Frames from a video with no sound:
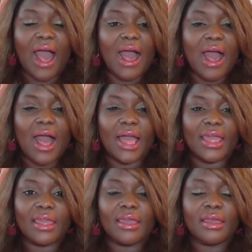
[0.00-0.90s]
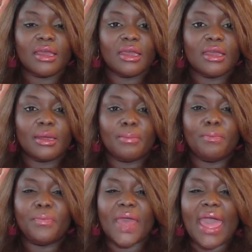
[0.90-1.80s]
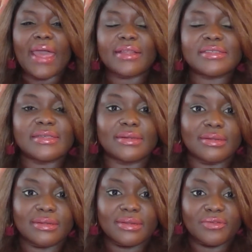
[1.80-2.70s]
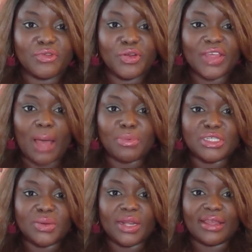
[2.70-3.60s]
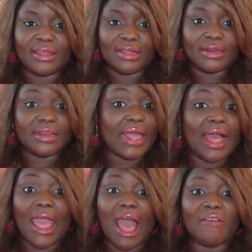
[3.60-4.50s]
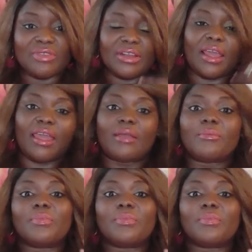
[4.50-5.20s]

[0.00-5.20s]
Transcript: I begged for the opportunity like I have today.